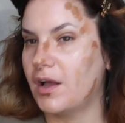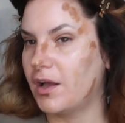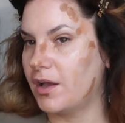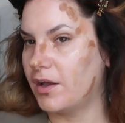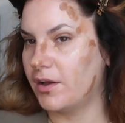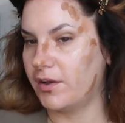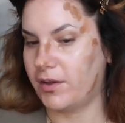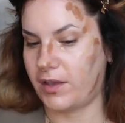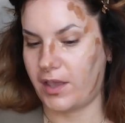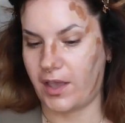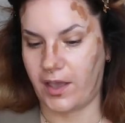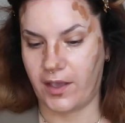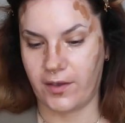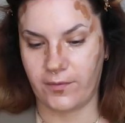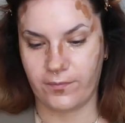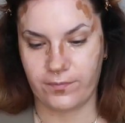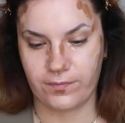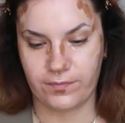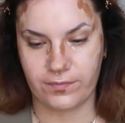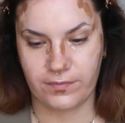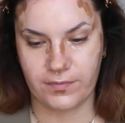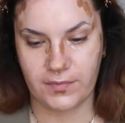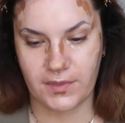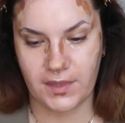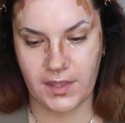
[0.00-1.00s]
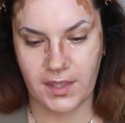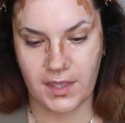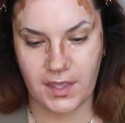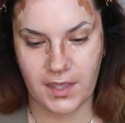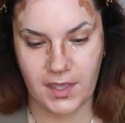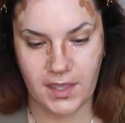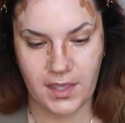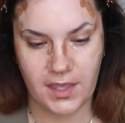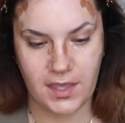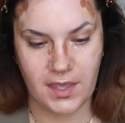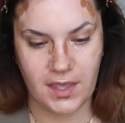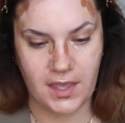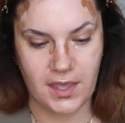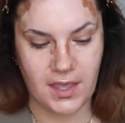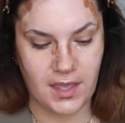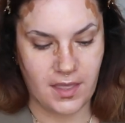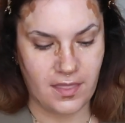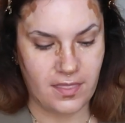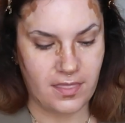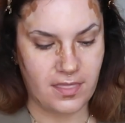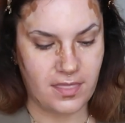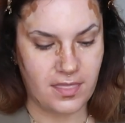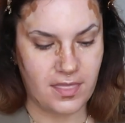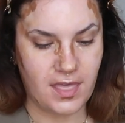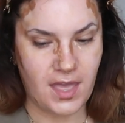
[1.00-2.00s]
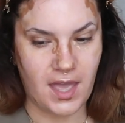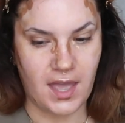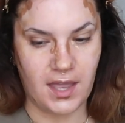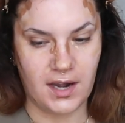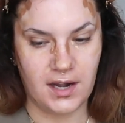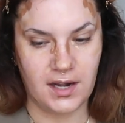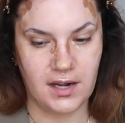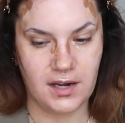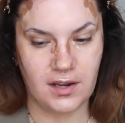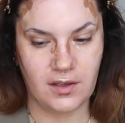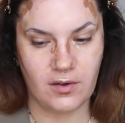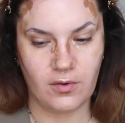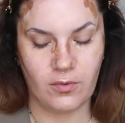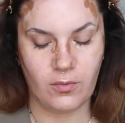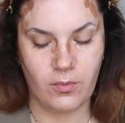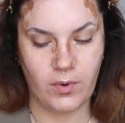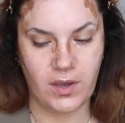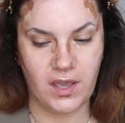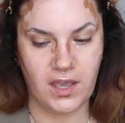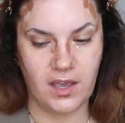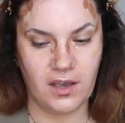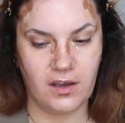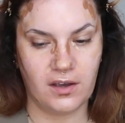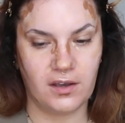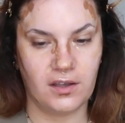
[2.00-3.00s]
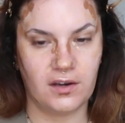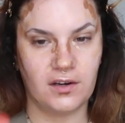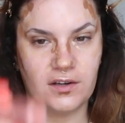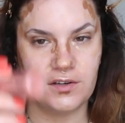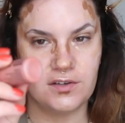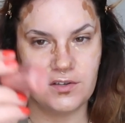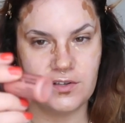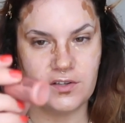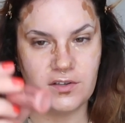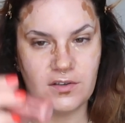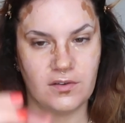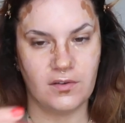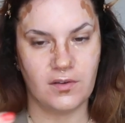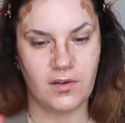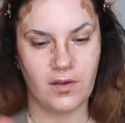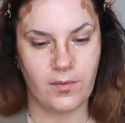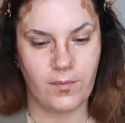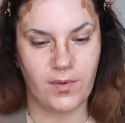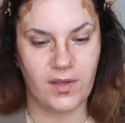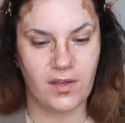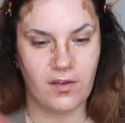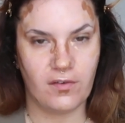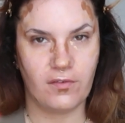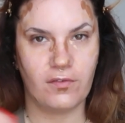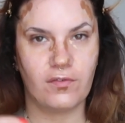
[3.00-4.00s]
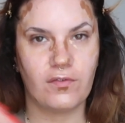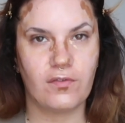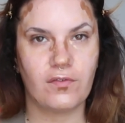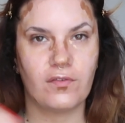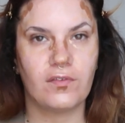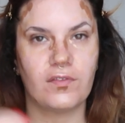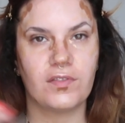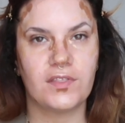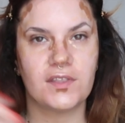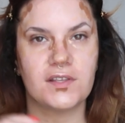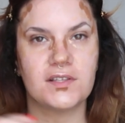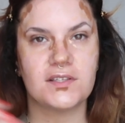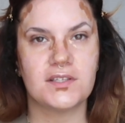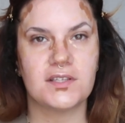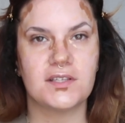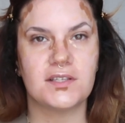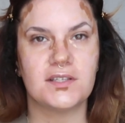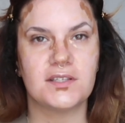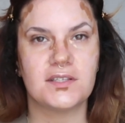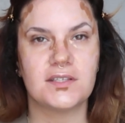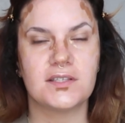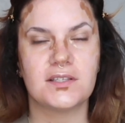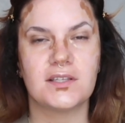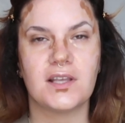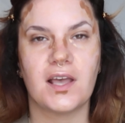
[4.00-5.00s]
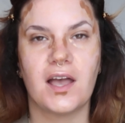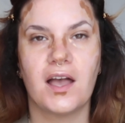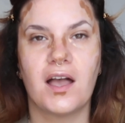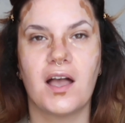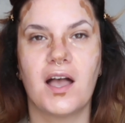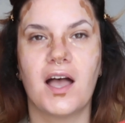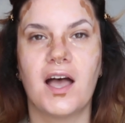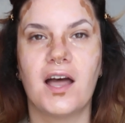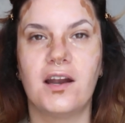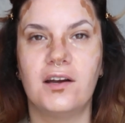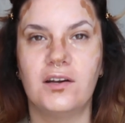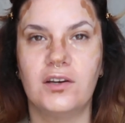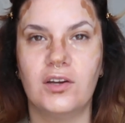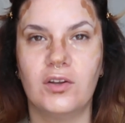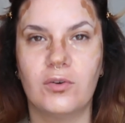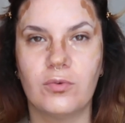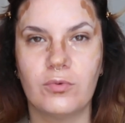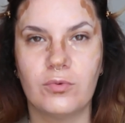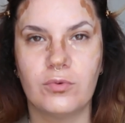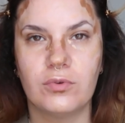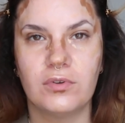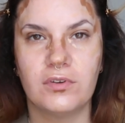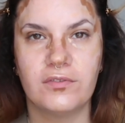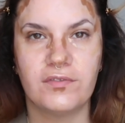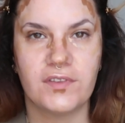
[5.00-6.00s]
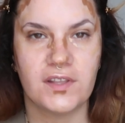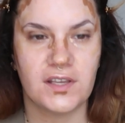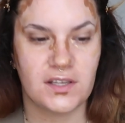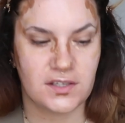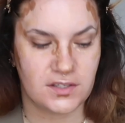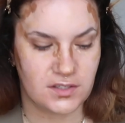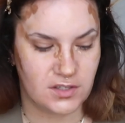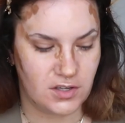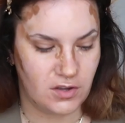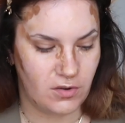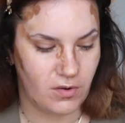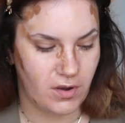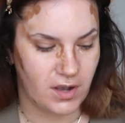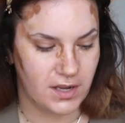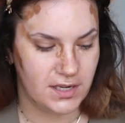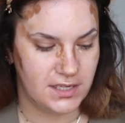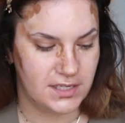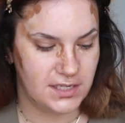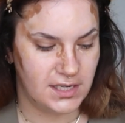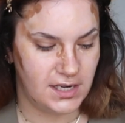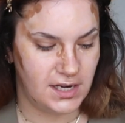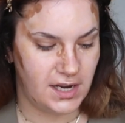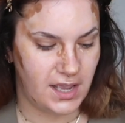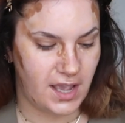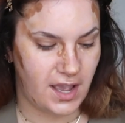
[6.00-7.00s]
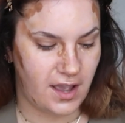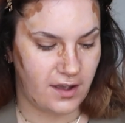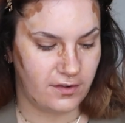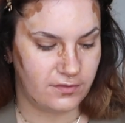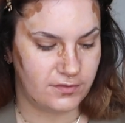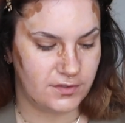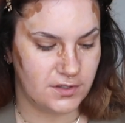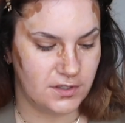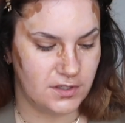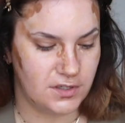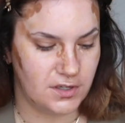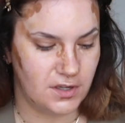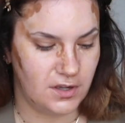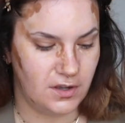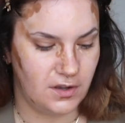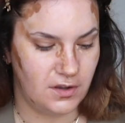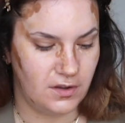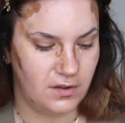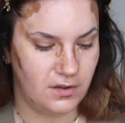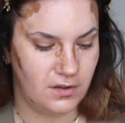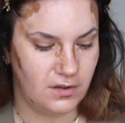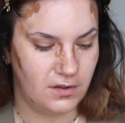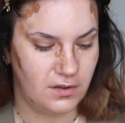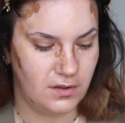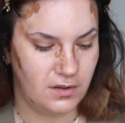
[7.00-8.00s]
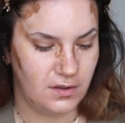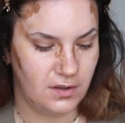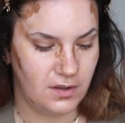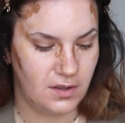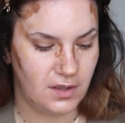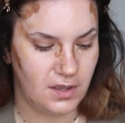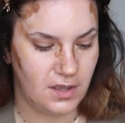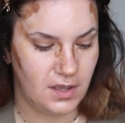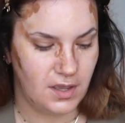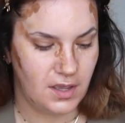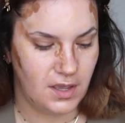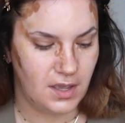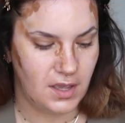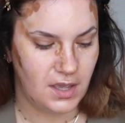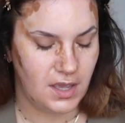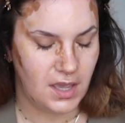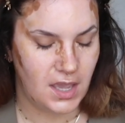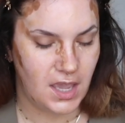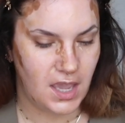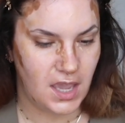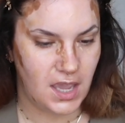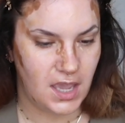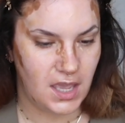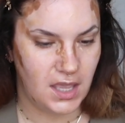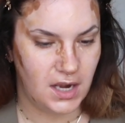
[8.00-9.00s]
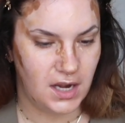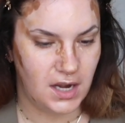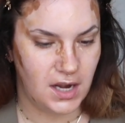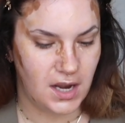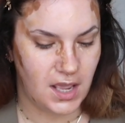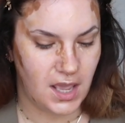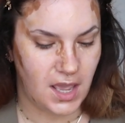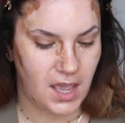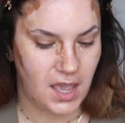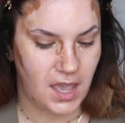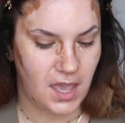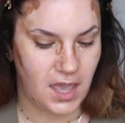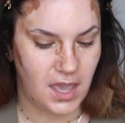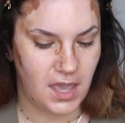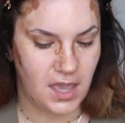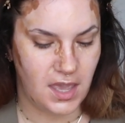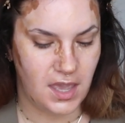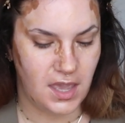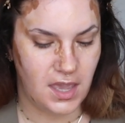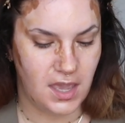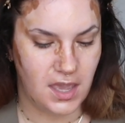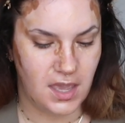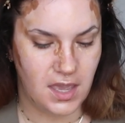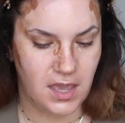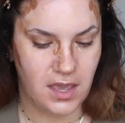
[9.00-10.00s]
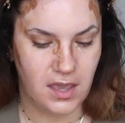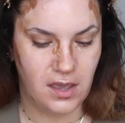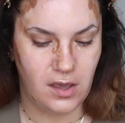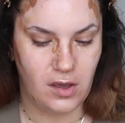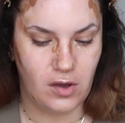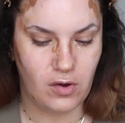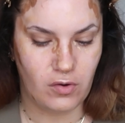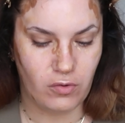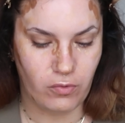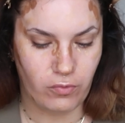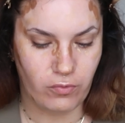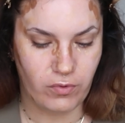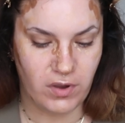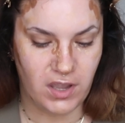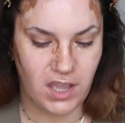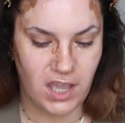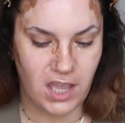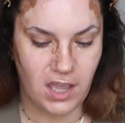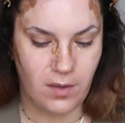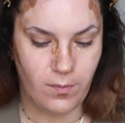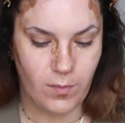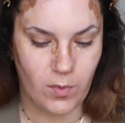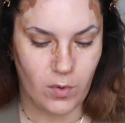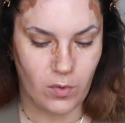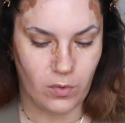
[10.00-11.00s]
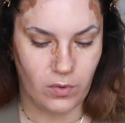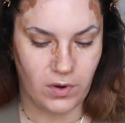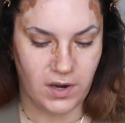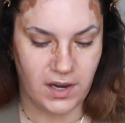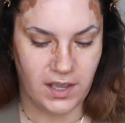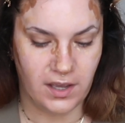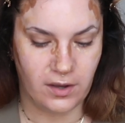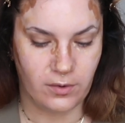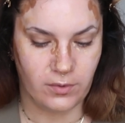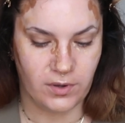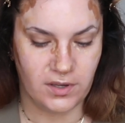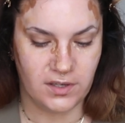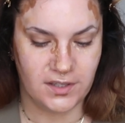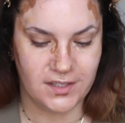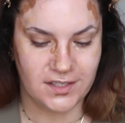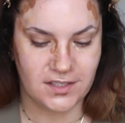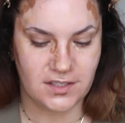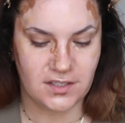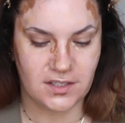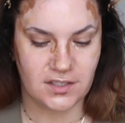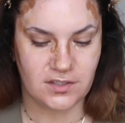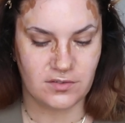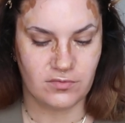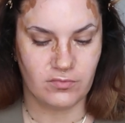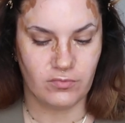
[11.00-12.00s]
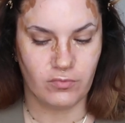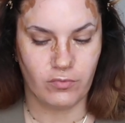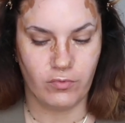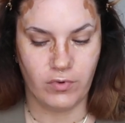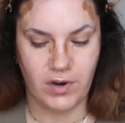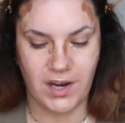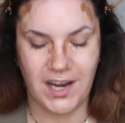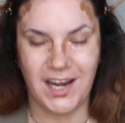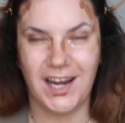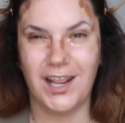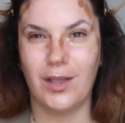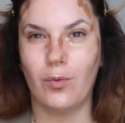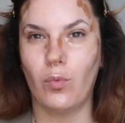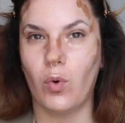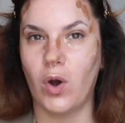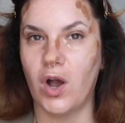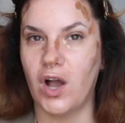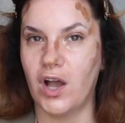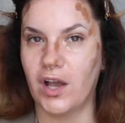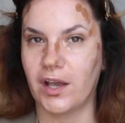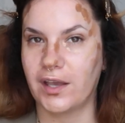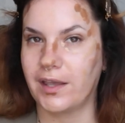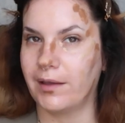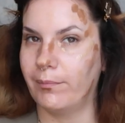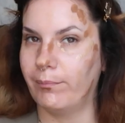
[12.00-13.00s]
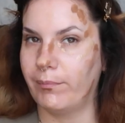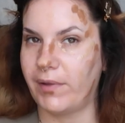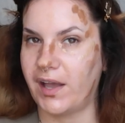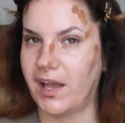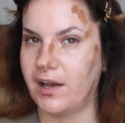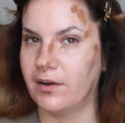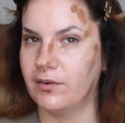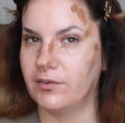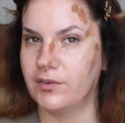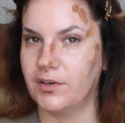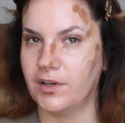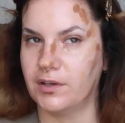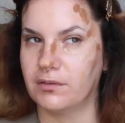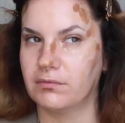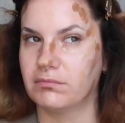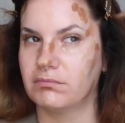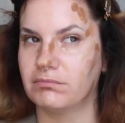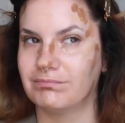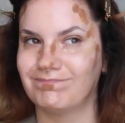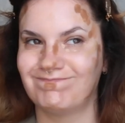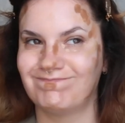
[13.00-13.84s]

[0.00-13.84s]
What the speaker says: Okay. Then we are going to do a bit of, this is, and all of this you ideally have to do in a cream or liquid. This doesn't really work in powder.